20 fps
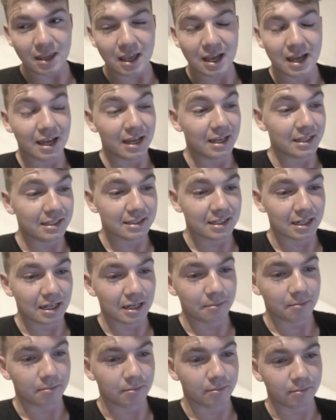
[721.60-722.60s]
and
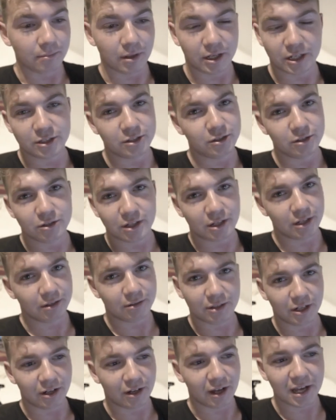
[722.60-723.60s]
um, I just knew that,
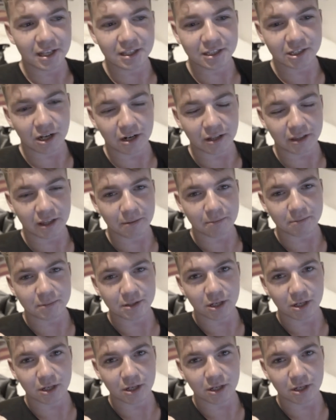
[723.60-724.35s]
you know, I had to go to them.